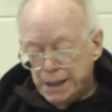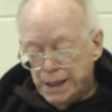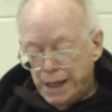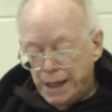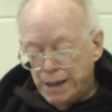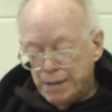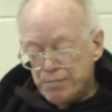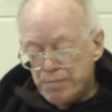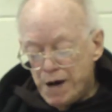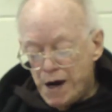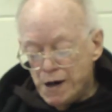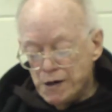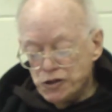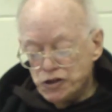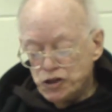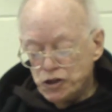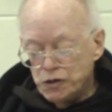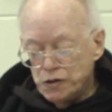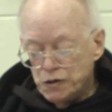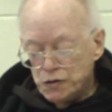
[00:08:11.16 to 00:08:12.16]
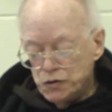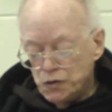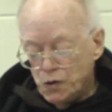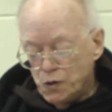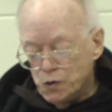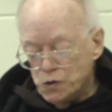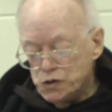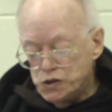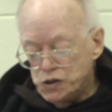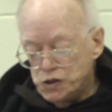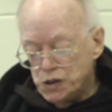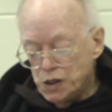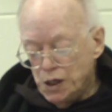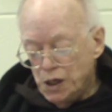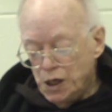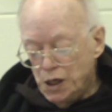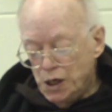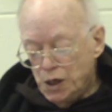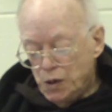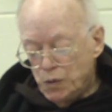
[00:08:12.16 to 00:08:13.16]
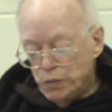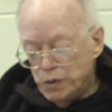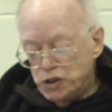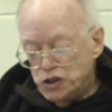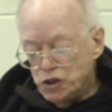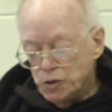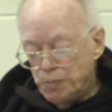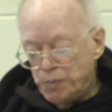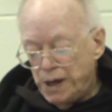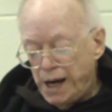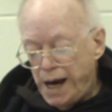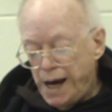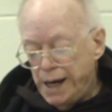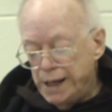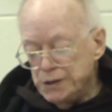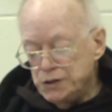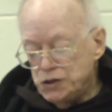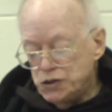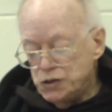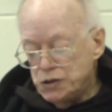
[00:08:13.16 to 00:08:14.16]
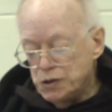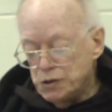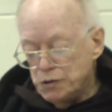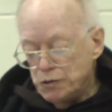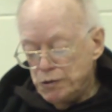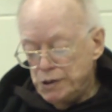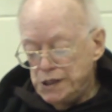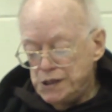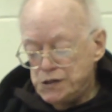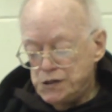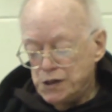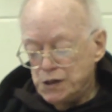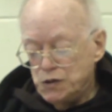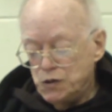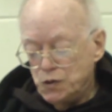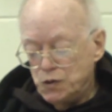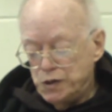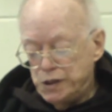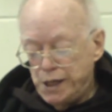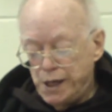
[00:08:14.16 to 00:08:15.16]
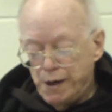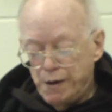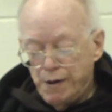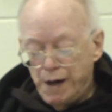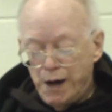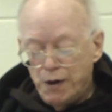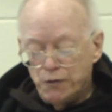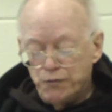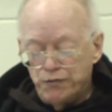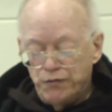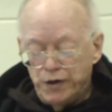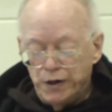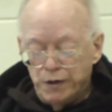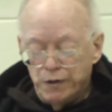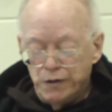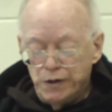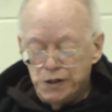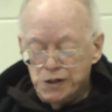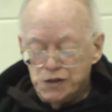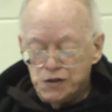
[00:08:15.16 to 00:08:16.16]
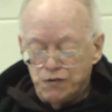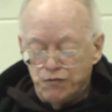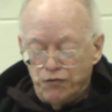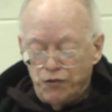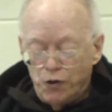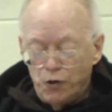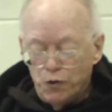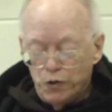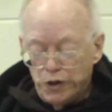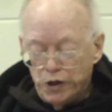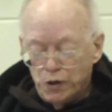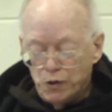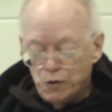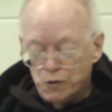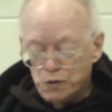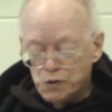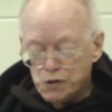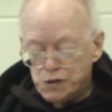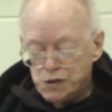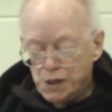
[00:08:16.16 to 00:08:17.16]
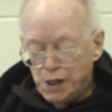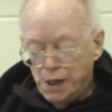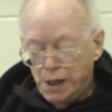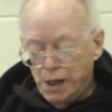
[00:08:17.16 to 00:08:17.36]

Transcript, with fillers: and marginal notes which obliged Teresa to tear out various folios.